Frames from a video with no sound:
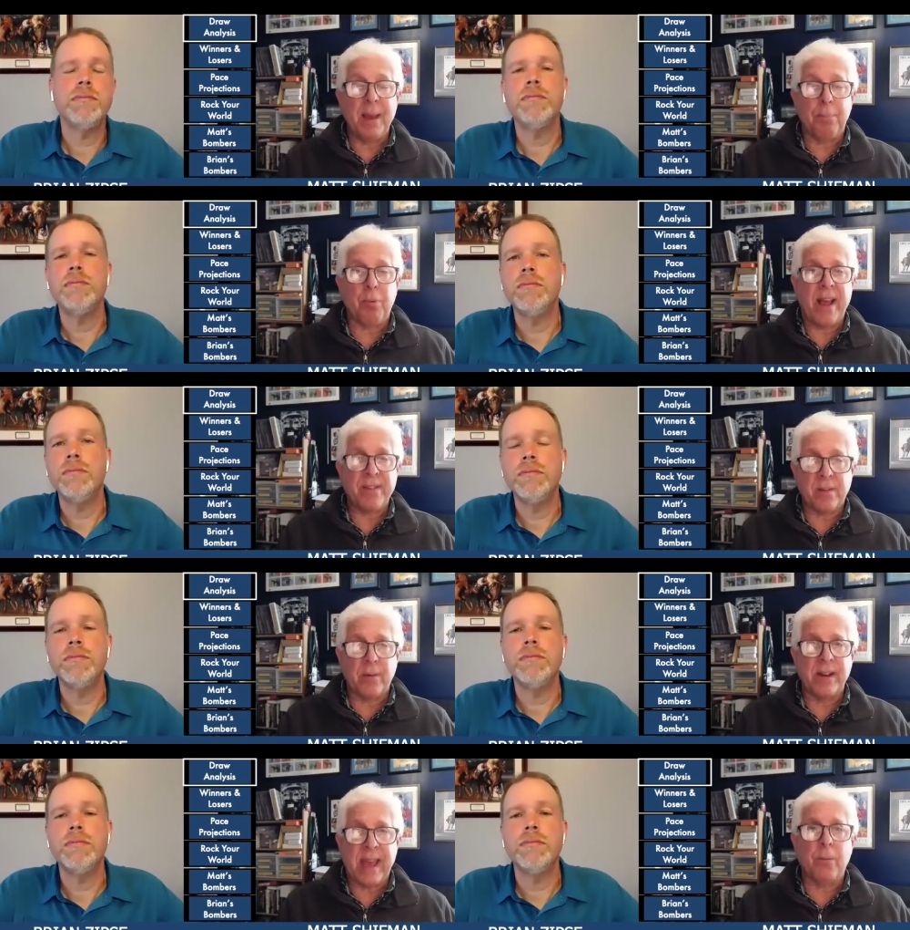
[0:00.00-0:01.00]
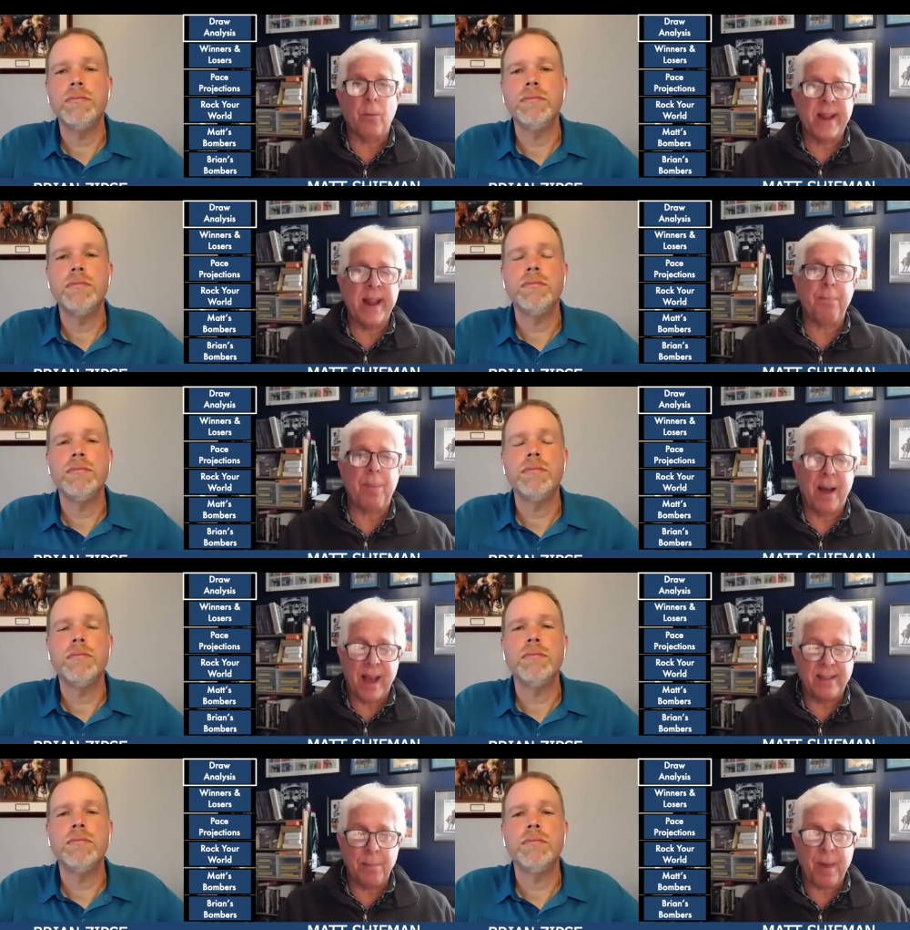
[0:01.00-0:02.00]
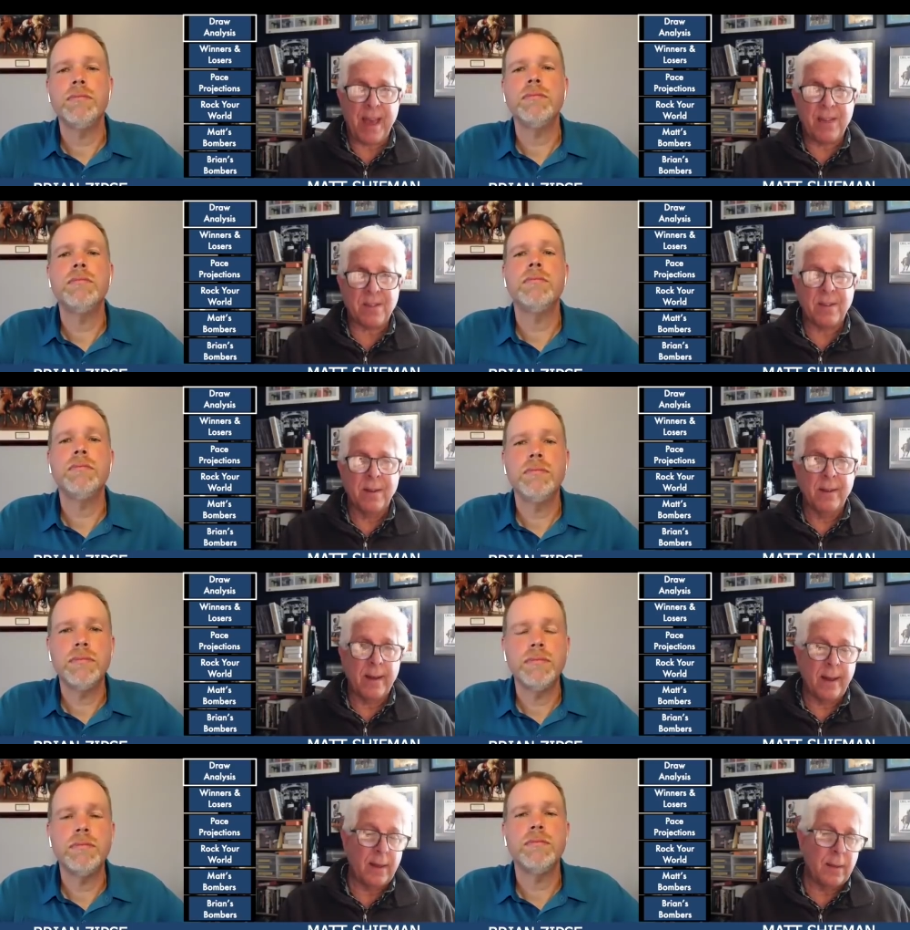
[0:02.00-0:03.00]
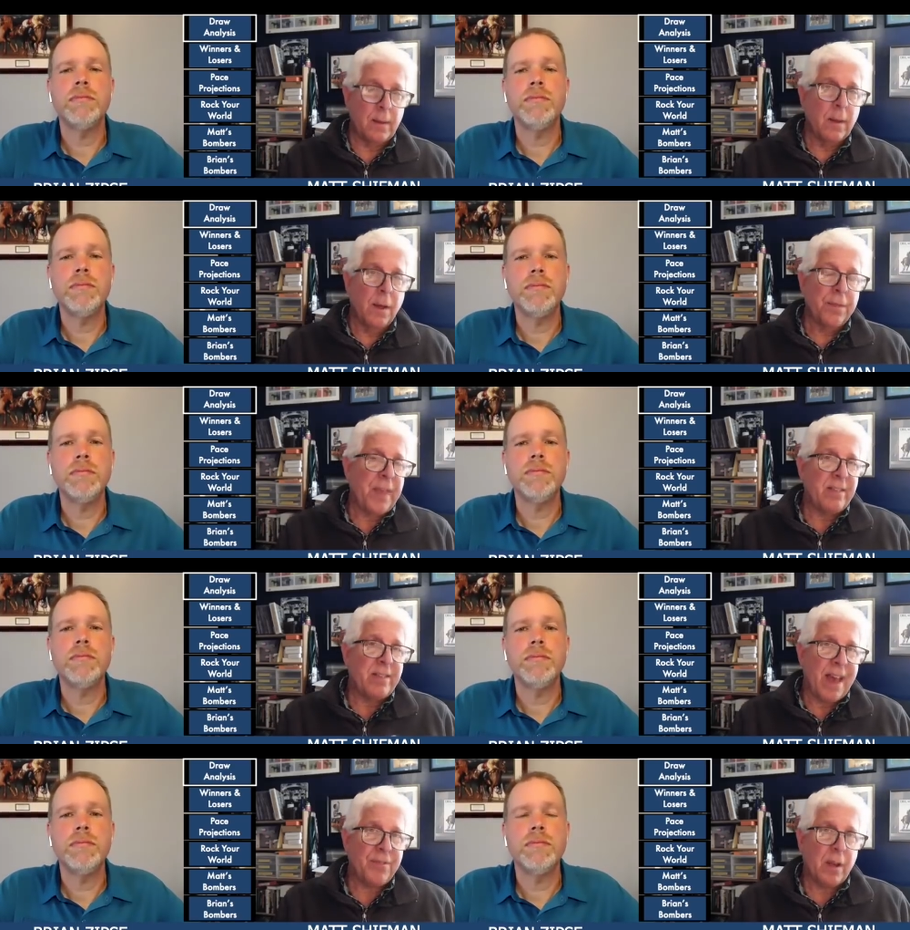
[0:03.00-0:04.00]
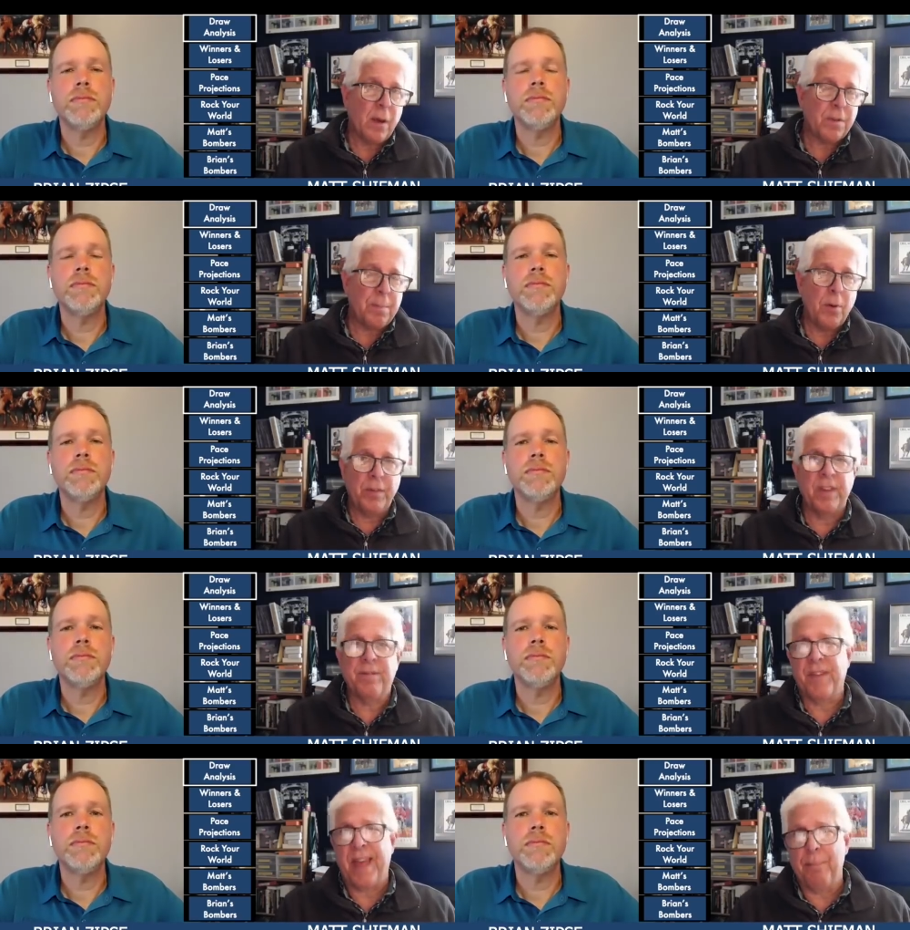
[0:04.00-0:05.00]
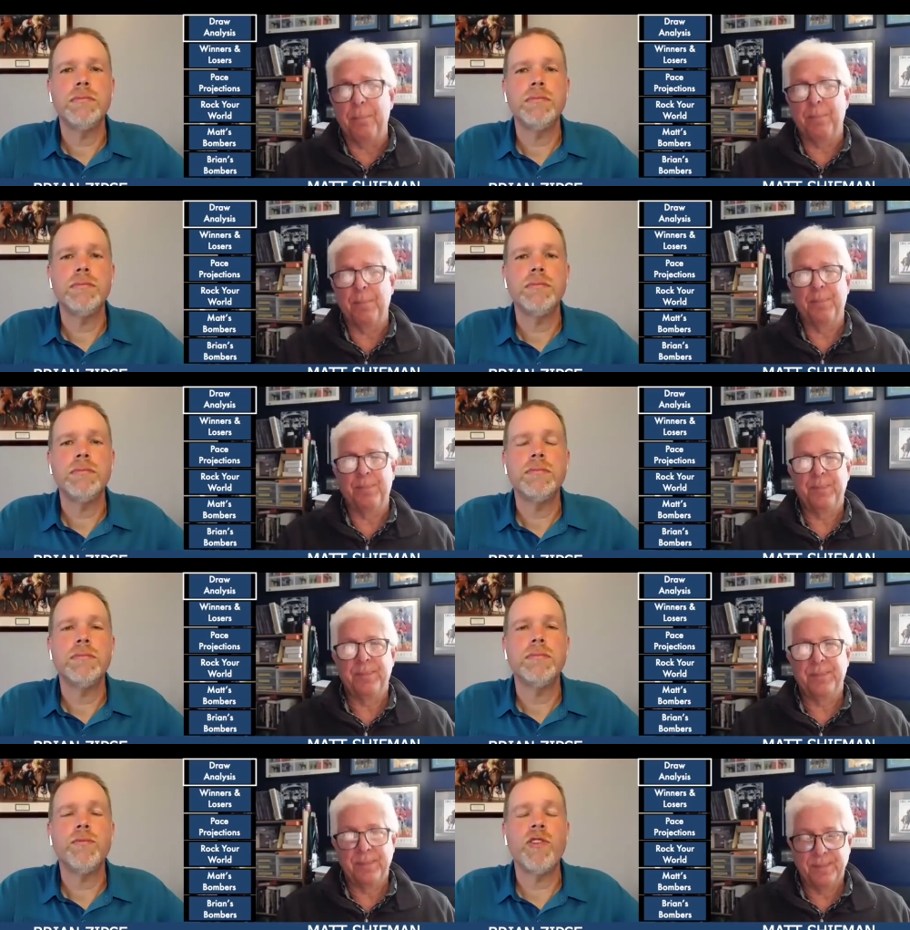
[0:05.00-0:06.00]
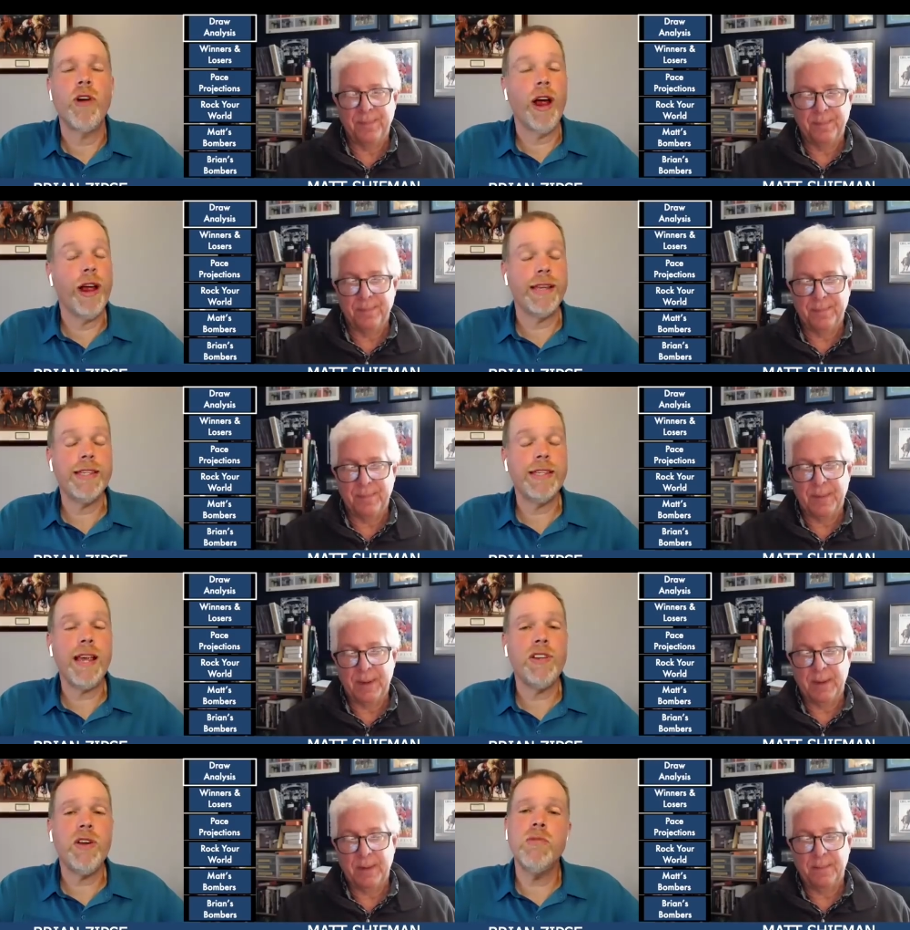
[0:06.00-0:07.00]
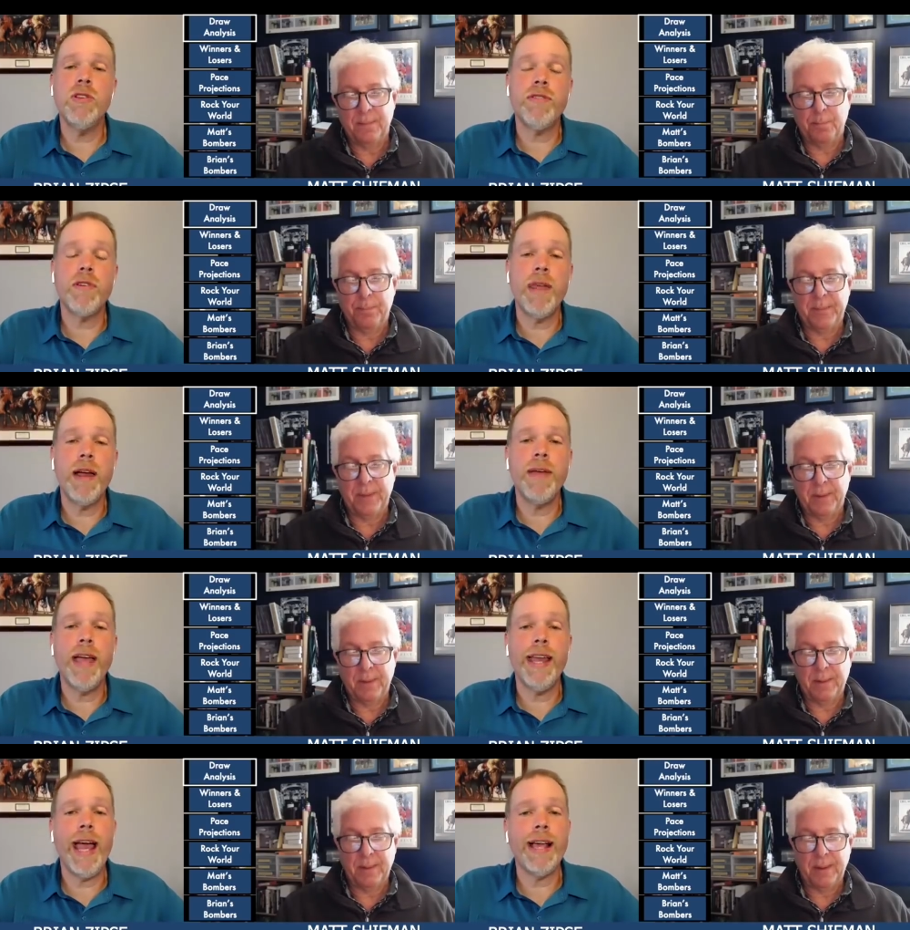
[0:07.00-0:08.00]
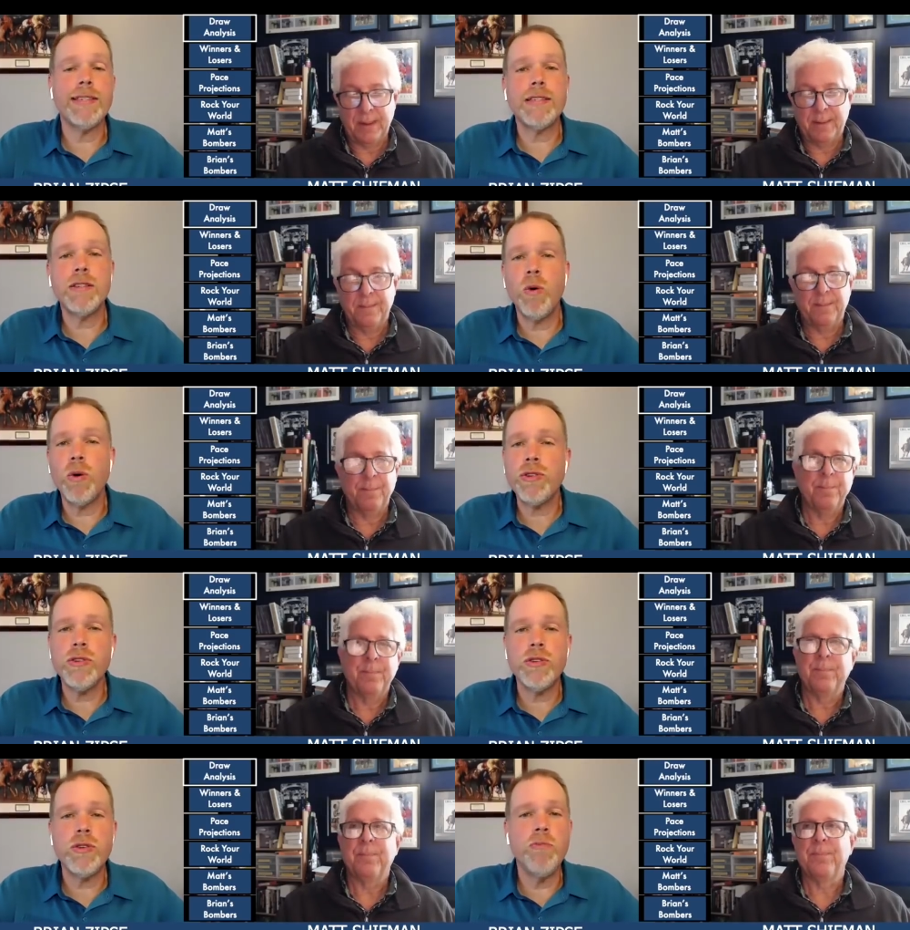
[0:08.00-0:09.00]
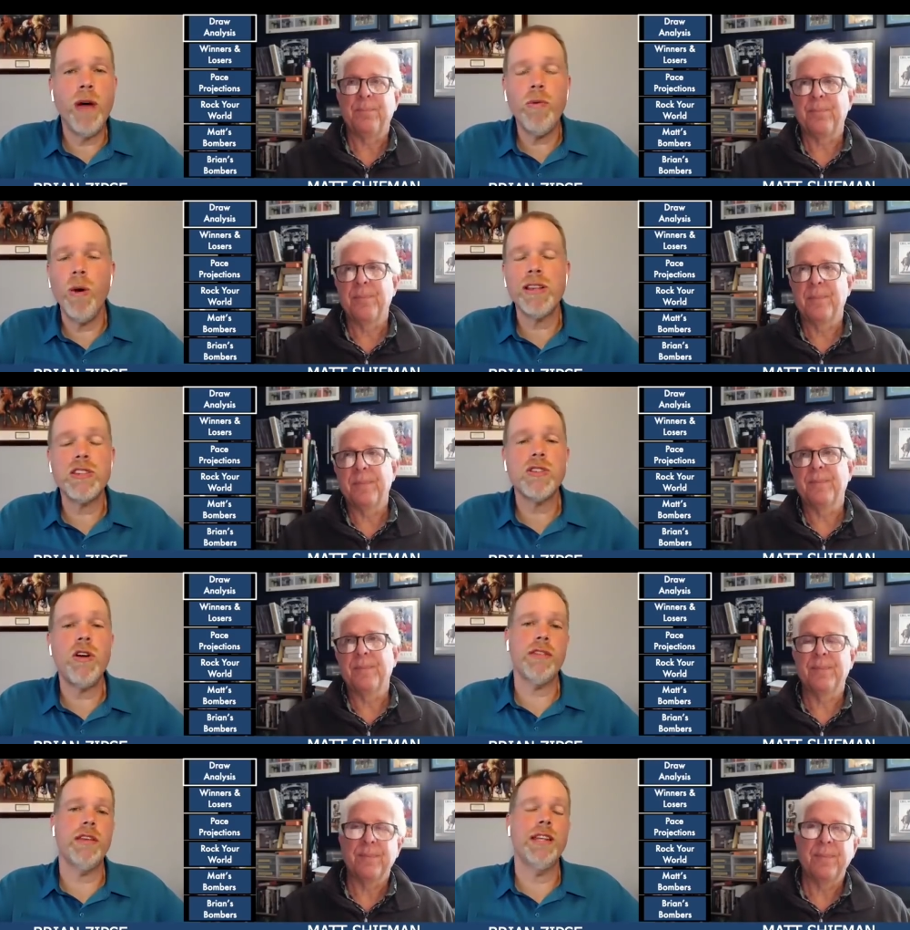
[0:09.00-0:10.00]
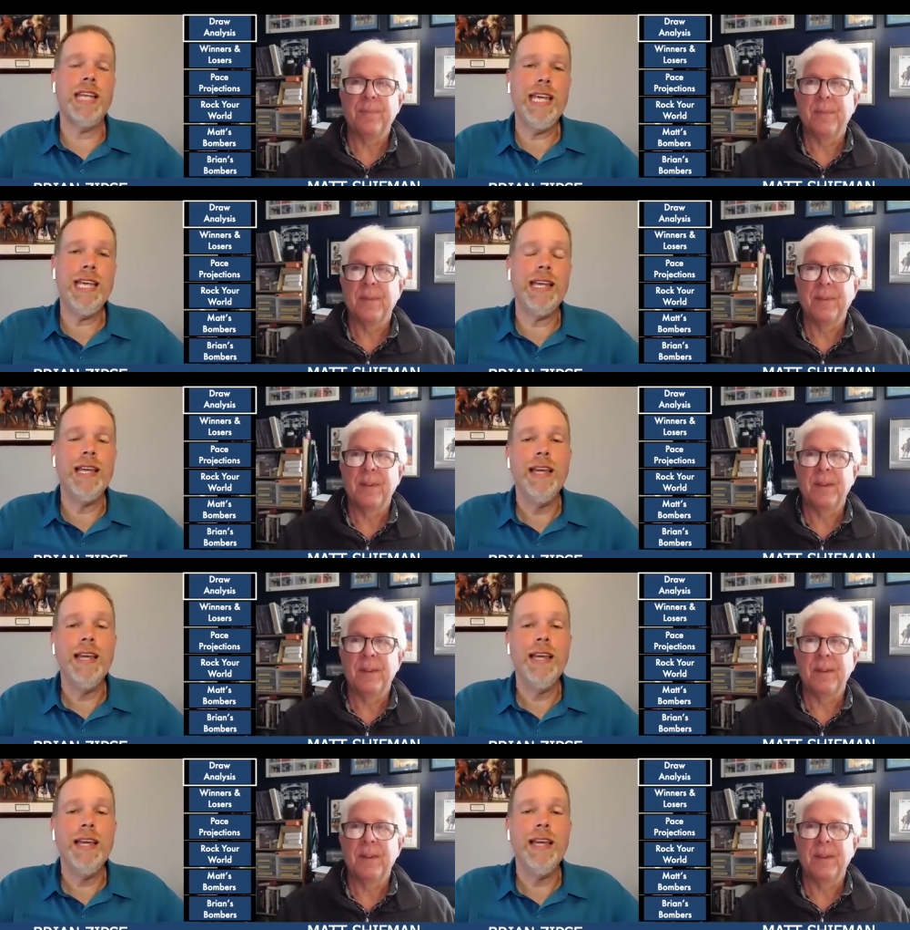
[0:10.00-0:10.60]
Speaker 1: a presser and get right up behind the pace, uh, things have to go smoothly for them.
Speaker 2: Right. Things have to go smoothly from them. And as horses who might want to stalk the lead,